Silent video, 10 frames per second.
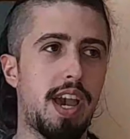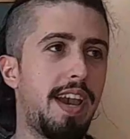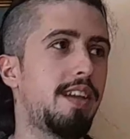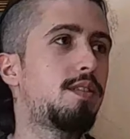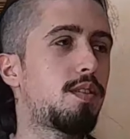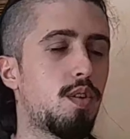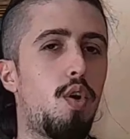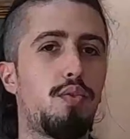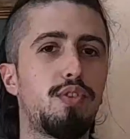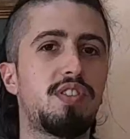8
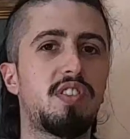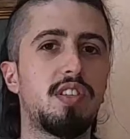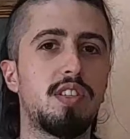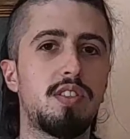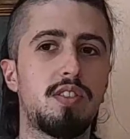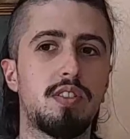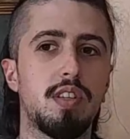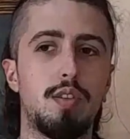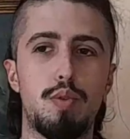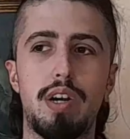officers
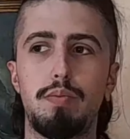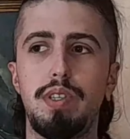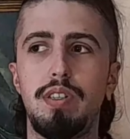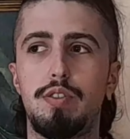around me